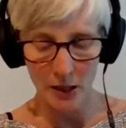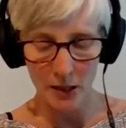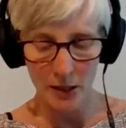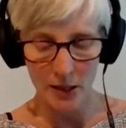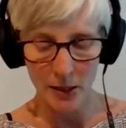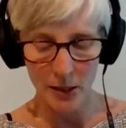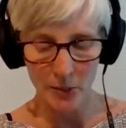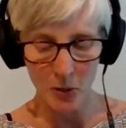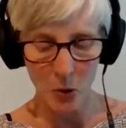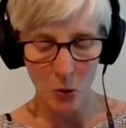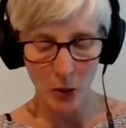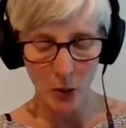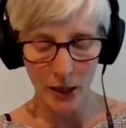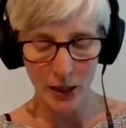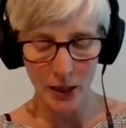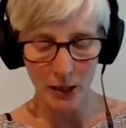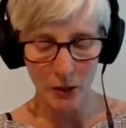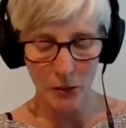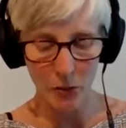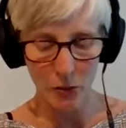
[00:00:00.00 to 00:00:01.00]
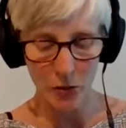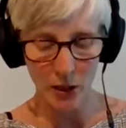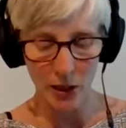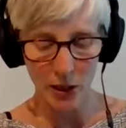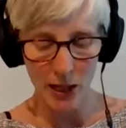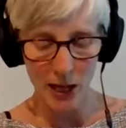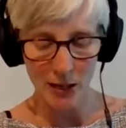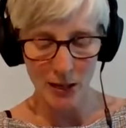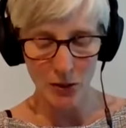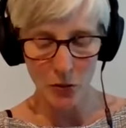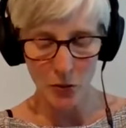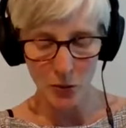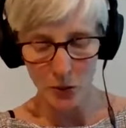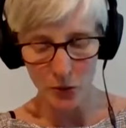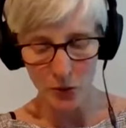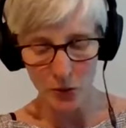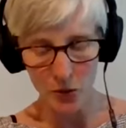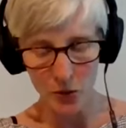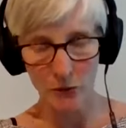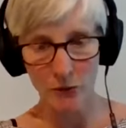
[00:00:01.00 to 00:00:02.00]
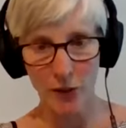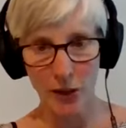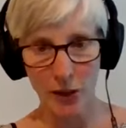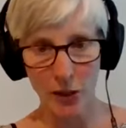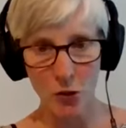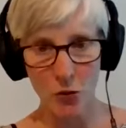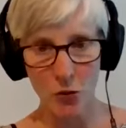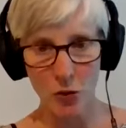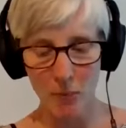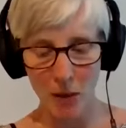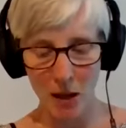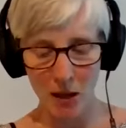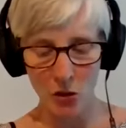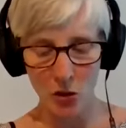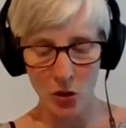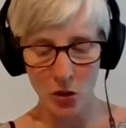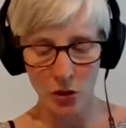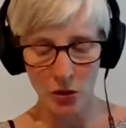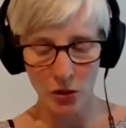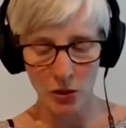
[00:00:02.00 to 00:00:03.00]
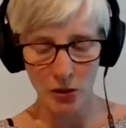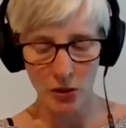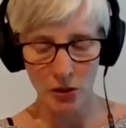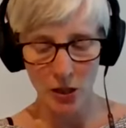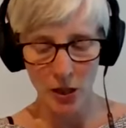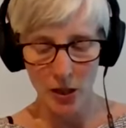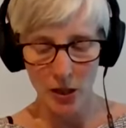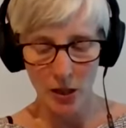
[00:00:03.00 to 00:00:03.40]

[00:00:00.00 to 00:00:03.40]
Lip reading: slipped quickly through the glass doors of Victory Mansions,